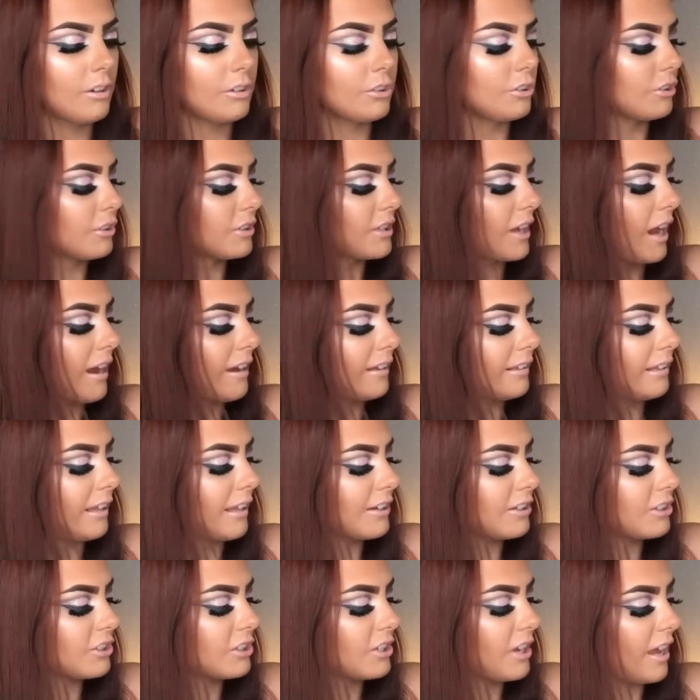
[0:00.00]
good
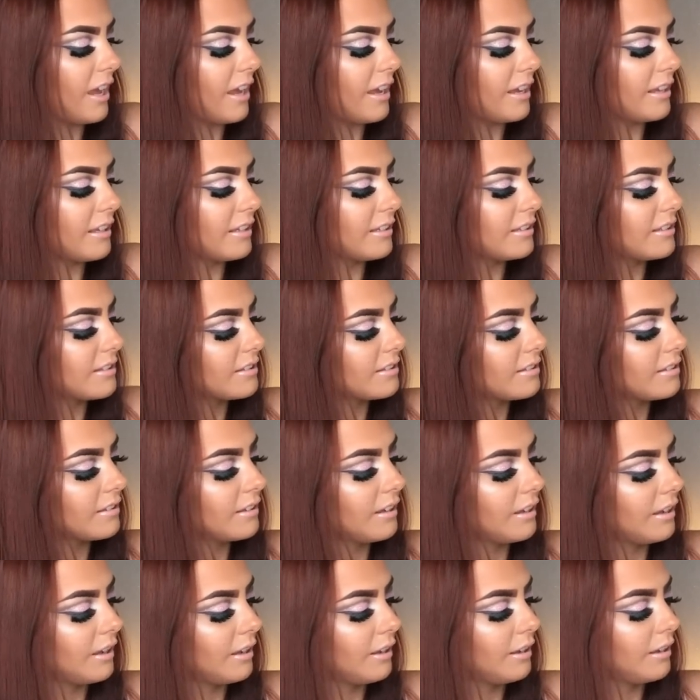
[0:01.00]
highlight shades.
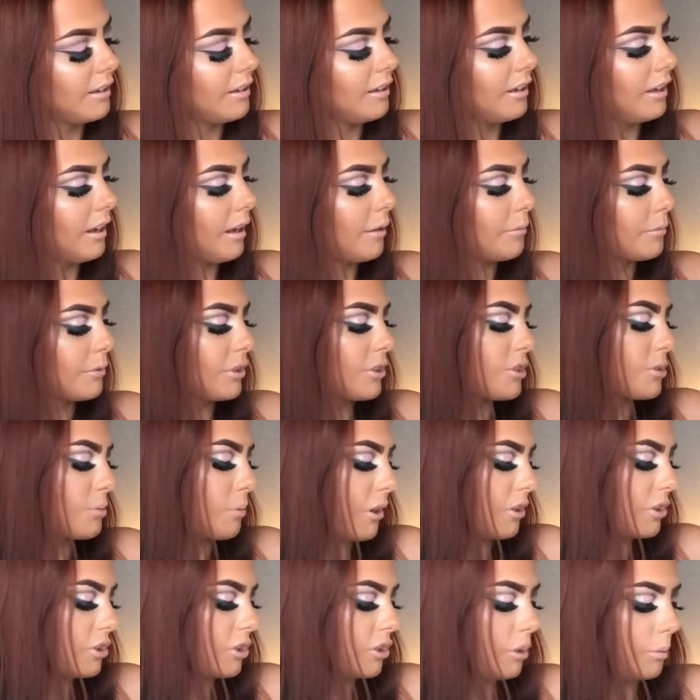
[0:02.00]
I'm going to
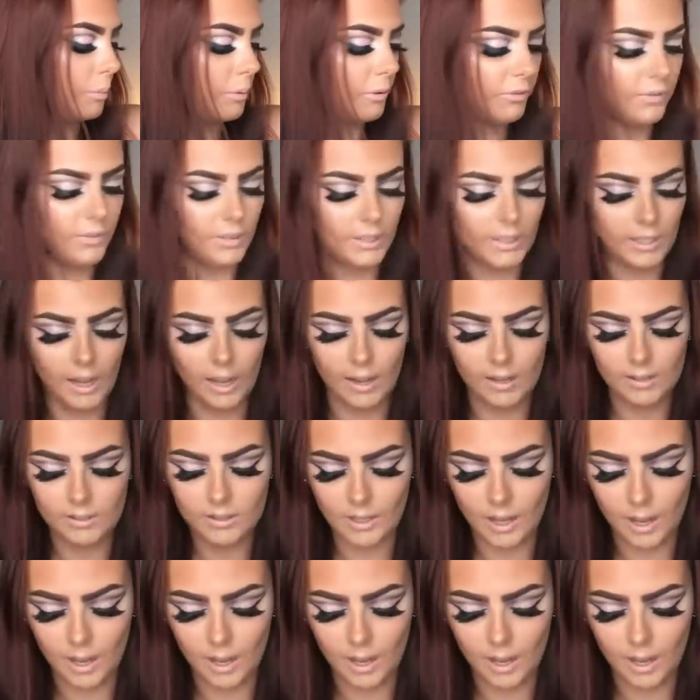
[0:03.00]
swatch a couple for you guys.